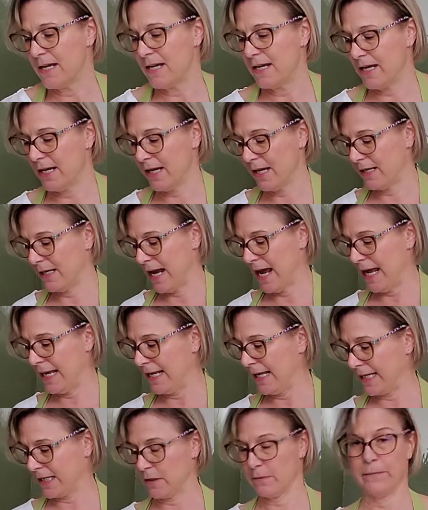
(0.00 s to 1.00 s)
And I
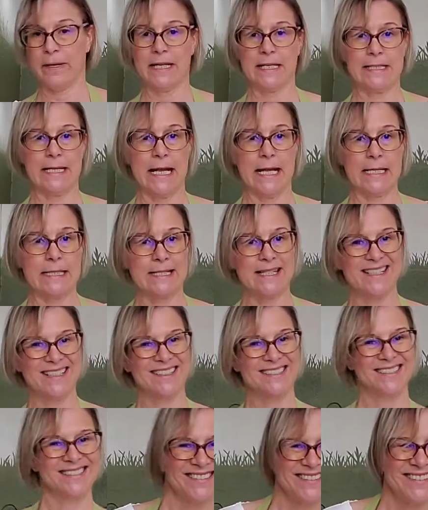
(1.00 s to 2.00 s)
like orangutans.
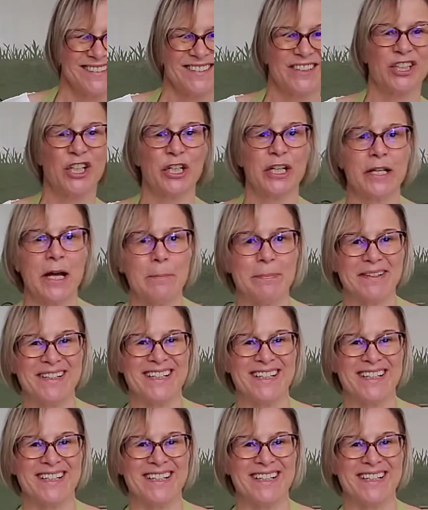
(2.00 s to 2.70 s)
Look it up.